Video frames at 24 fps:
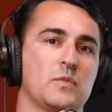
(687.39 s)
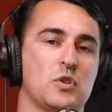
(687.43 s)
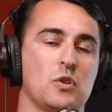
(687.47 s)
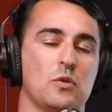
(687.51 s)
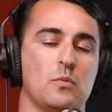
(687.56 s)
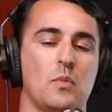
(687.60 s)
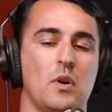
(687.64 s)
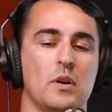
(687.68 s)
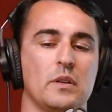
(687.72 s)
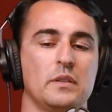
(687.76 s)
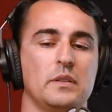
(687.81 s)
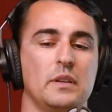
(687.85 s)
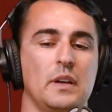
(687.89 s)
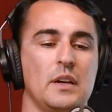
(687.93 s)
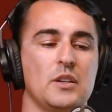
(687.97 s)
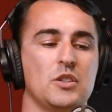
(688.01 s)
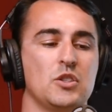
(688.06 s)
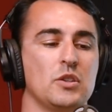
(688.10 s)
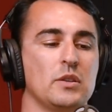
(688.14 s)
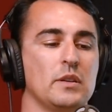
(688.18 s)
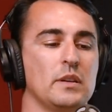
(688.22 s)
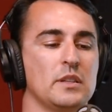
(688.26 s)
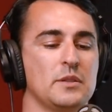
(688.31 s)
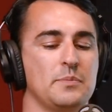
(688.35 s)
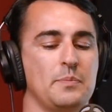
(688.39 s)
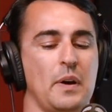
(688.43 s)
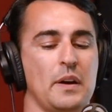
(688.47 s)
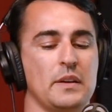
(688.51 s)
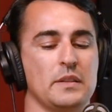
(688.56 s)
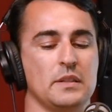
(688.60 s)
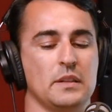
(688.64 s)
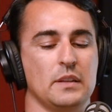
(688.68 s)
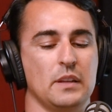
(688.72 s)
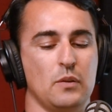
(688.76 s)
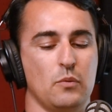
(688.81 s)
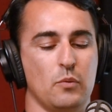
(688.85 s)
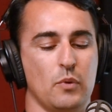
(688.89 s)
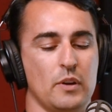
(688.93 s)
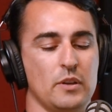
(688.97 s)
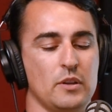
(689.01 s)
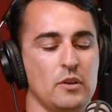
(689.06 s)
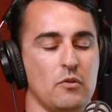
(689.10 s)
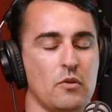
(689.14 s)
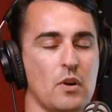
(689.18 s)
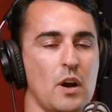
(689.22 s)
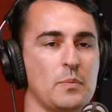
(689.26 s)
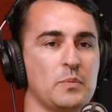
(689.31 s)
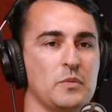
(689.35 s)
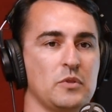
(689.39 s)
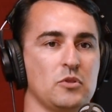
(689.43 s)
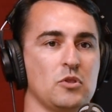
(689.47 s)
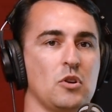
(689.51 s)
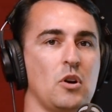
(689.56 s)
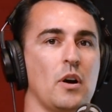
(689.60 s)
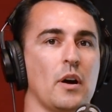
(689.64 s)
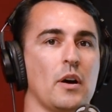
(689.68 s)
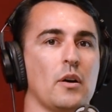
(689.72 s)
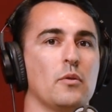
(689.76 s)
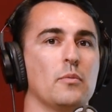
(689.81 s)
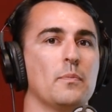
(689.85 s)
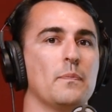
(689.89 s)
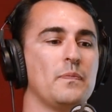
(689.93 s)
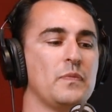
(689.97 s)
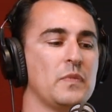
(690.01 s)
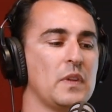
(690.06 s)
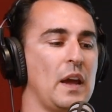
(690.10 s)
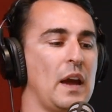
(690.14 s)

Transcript: So mitered edging is basically where you grab the tile